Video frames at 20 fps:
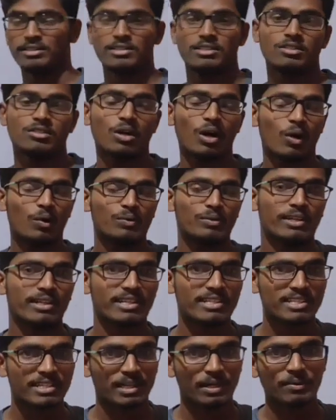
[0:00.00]
this is how
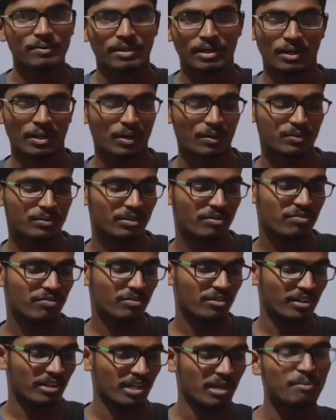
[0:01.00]
they discover, how they
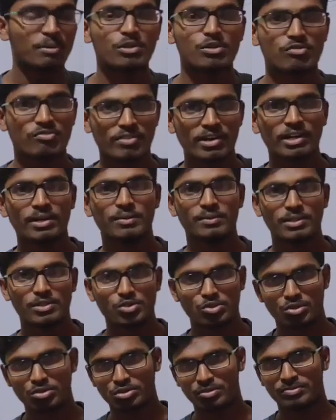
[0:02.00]
are able to find out the
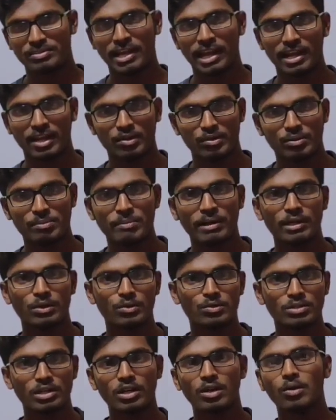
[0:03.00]
charge of the electron by
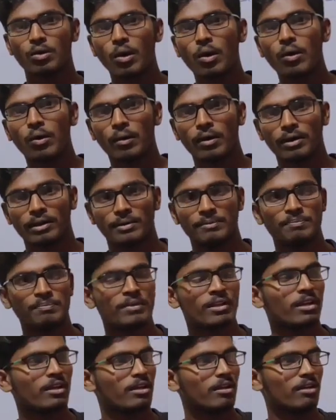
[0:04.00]
using clock coil.
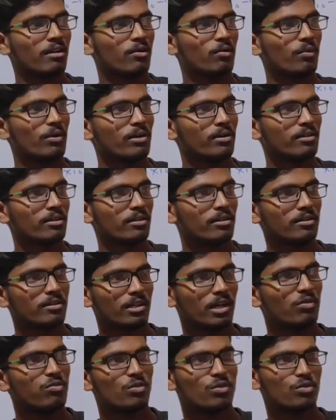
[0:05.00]

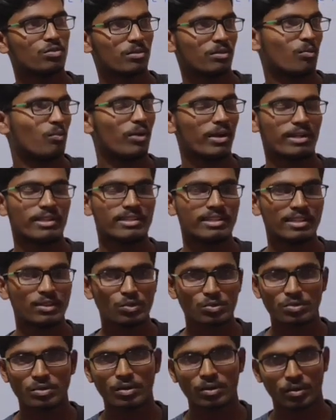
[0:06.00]
Of course, why they
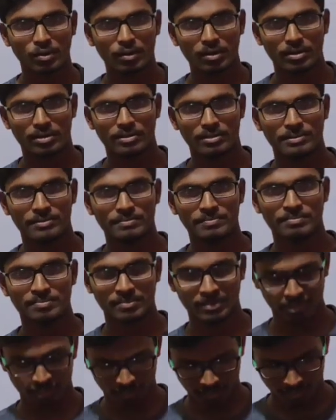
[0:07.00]
use clock?
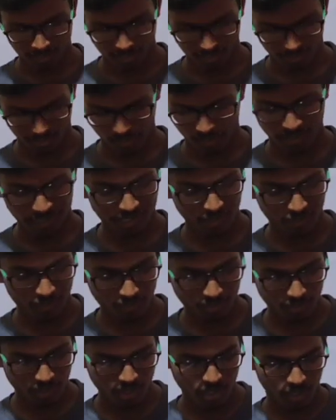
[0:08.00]
This is why they
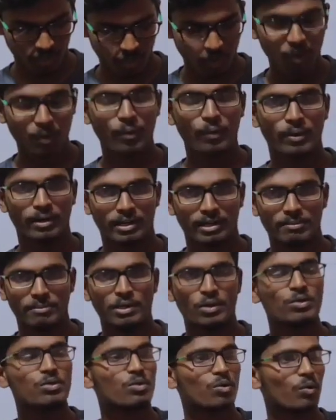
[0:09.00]
use clock coil,
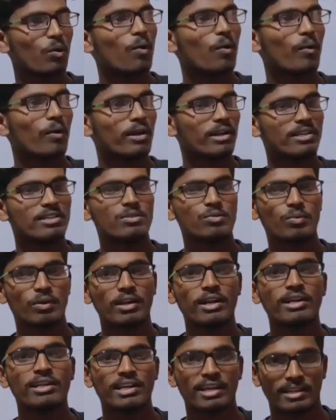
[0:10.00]
because clock coil is
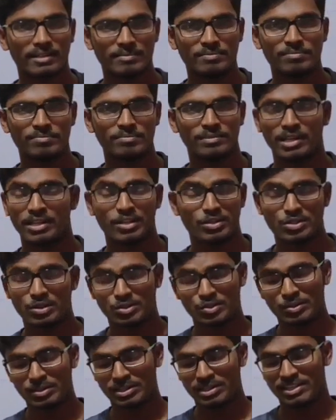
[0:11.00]
volatile.
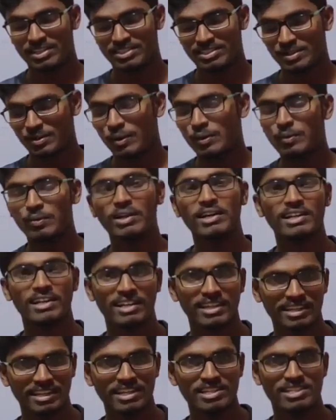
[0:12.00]
It is a non-volatile
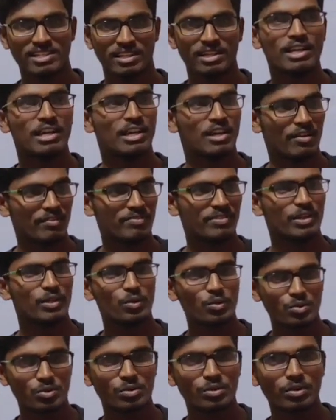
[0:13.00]
in nature. If they
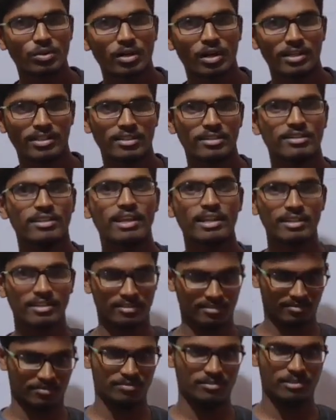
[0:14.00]
use other
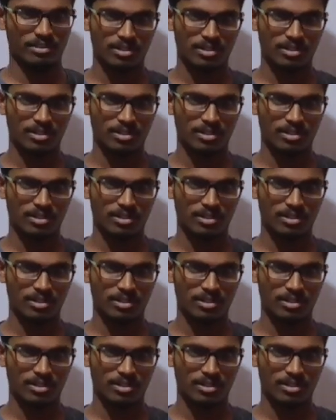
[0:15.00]
than